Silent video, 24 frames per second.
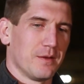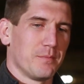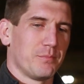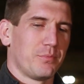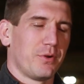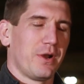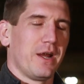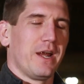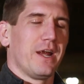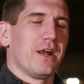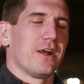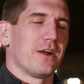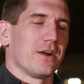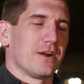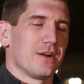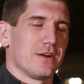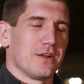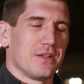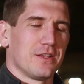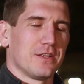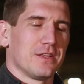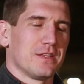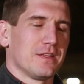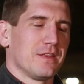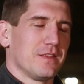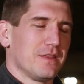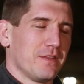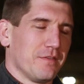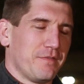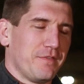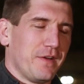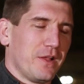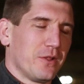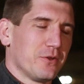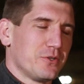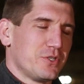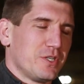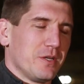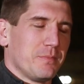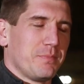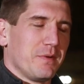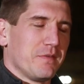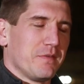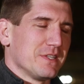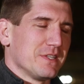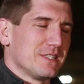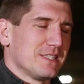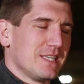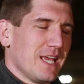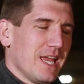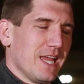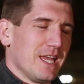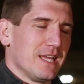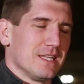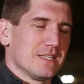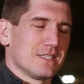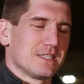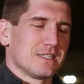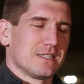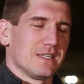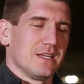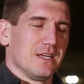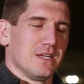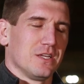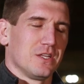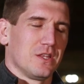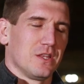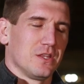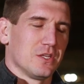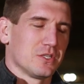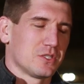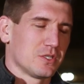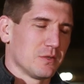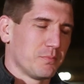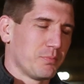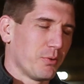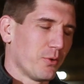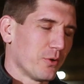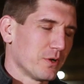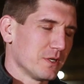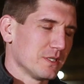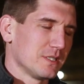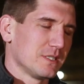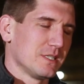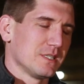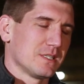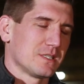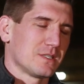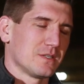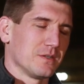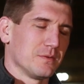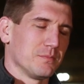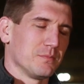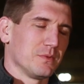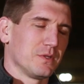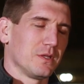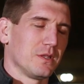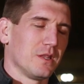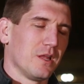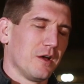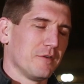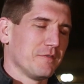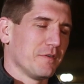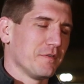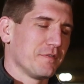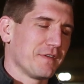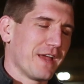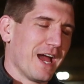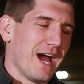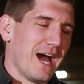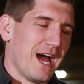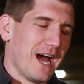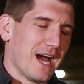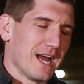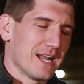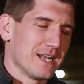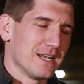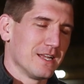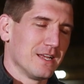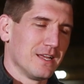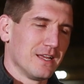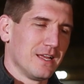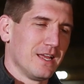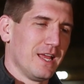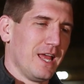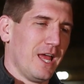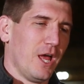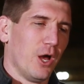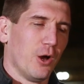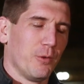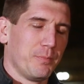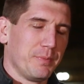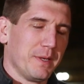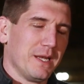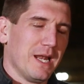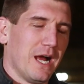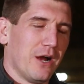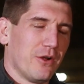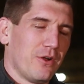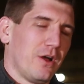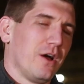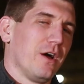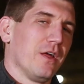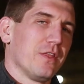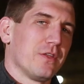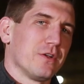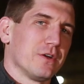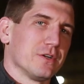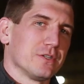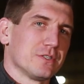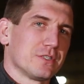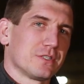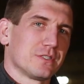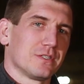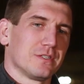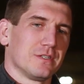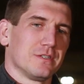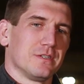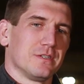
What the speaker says: Prayer the fellowship saints, the support system, the love of God, helping out others.